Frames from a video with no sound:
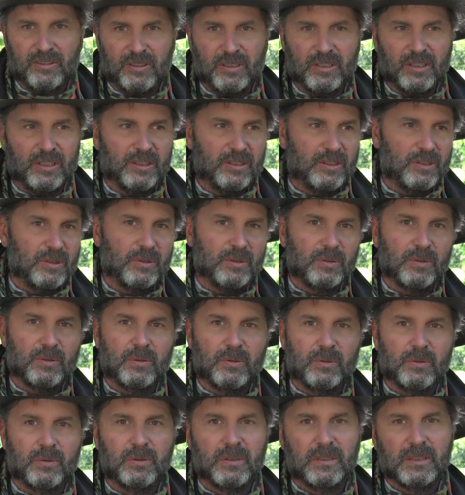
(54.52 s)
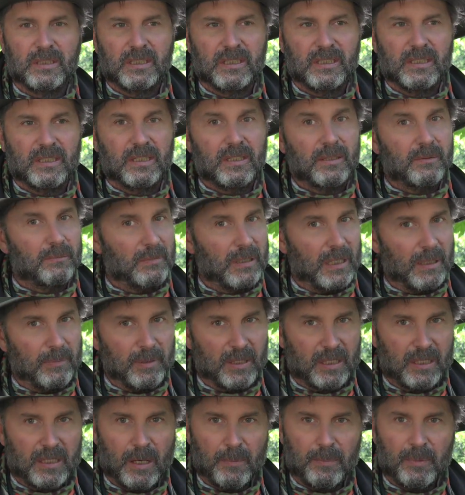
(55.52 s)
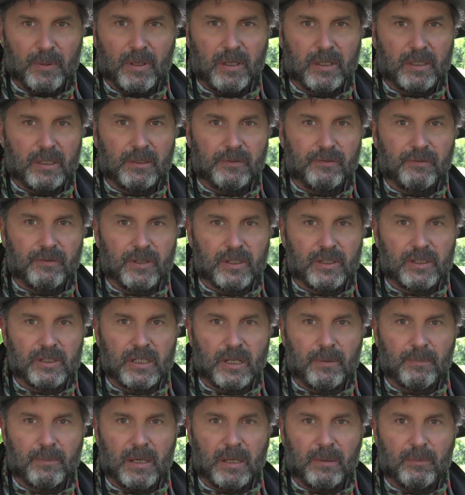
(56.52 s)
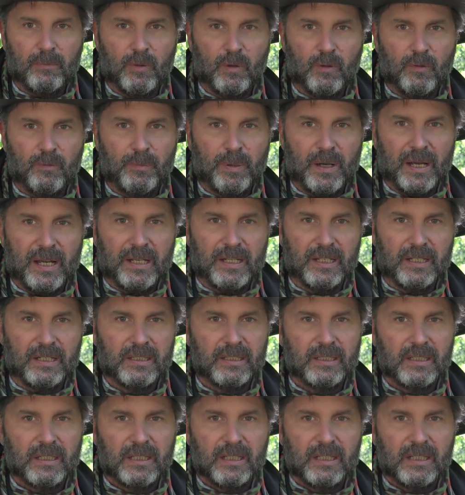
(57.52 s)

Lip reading: see to maybe a couple hundred fish that might move by you.